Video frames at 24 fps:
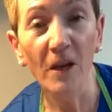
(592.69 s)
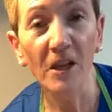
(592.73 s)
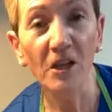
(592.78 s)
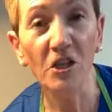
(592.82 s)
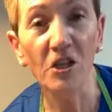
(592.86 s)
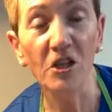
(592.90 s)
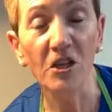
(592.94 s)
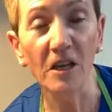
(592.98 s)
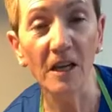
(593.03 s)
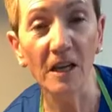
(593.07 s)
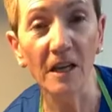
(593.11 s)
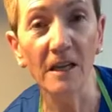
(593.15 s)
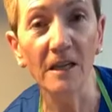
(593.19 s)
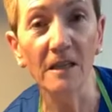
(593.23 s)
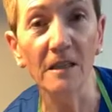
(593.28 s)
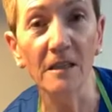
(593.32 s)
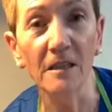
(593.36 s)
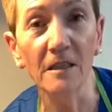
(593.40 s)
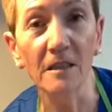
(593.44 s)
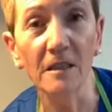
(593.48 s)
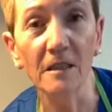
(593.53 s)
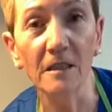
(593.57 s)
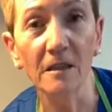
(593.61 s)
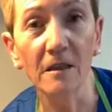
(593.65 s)
which
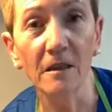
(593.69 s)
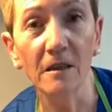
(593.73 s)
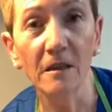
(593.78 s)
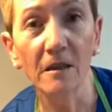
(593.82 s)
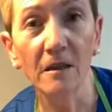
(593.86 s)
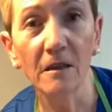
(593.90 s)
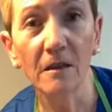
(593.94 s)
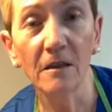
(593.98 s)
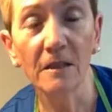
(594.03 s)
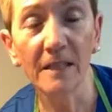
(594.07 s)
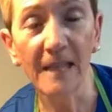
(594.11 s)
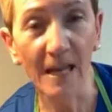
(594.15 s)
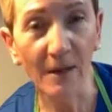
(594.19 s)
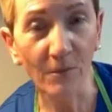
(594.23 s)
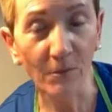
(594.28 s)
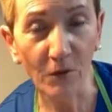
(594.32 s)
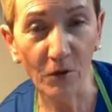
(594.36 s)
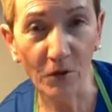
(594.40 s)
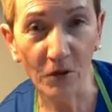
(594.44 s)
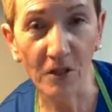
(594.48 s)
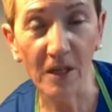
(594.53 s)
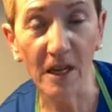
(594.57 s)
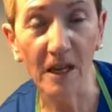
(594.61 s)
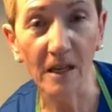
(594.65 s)
is
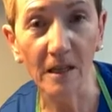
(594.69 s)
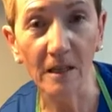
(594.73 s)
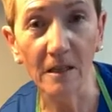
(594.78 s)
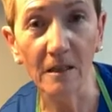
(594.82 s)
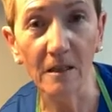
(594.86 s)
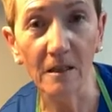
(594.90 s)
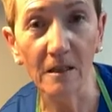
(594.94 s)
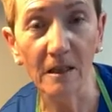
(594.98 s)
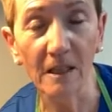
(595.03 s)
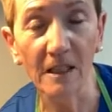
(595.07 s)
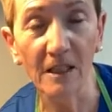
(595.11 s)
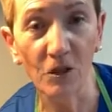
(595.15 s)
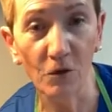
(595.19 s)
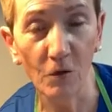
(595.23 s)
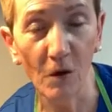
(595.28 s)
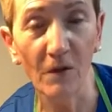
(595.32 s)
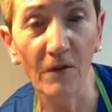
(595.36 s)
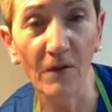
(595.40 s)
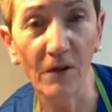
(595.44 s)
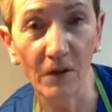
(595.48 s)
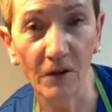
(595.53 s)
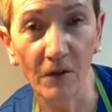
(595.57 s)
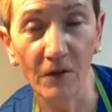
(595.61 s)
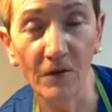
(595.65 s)
10% is
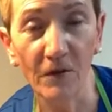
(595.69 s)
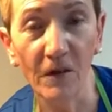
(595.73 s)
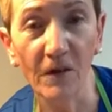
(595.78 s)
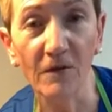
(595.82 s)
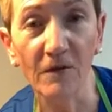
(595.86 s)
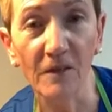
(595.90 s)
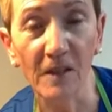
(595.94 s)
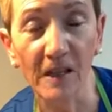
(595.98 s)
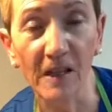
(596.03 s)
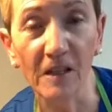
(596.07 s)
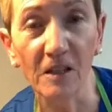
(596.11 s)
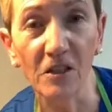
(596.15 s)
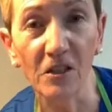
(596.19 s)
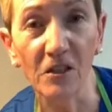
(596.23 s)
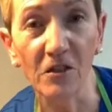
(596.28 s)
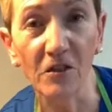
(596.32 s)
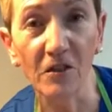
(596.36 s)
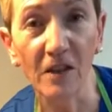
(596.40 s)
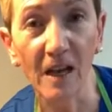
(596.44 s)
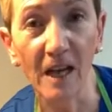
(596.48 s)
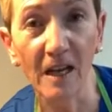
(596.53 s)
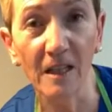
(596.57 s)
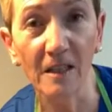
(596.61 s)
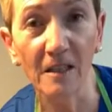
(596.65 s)
$1,250,
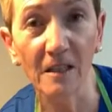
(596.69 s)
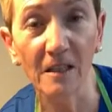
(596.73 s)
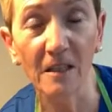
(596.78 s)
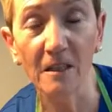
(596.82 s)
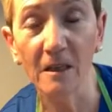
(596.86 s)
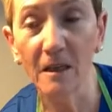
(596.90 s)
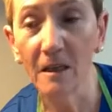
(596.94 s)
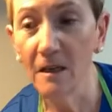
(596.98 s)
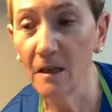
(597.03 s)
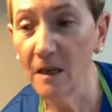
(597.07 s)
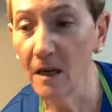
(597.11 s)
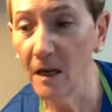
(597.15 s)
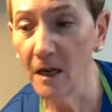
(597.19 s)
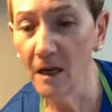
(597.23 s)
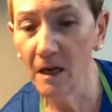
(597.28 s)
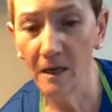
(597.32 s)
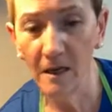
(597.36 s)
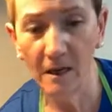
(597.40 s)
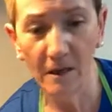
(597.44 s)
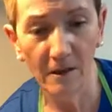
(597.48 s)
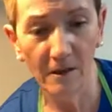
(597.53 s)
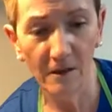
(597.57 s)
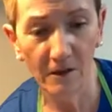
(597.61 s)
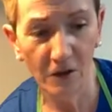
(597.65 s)
so that's
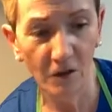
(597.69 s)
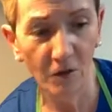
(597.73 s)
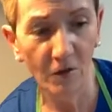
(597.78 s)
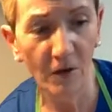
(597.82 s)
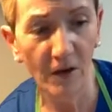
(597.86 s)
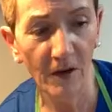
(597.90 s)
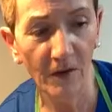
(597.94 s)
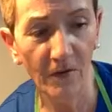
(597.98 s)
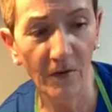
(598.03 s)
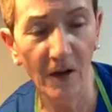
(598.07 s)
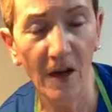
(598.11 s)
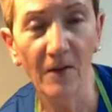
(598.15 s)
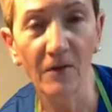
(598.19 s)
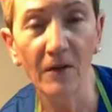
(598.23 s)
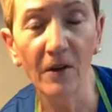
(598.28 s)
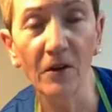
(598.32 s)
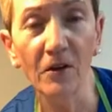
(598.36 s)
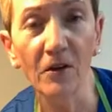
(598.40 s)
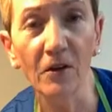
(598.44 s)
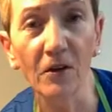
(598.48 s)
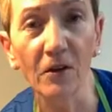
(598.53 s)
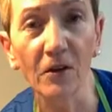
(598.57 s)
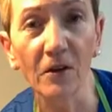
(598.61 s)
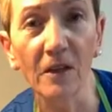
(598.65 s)

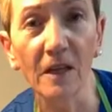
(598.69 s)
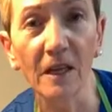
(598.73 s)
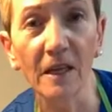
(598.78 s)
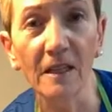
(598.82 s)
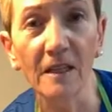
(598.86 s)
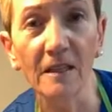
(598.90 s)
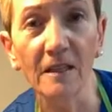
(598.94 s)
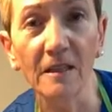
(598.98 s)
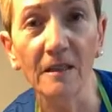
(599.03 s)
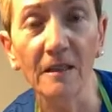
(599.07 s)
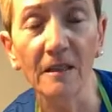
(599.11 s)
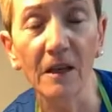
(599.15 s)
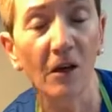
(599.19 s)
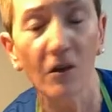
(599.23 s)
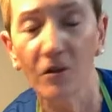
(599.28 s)
$2,500 in,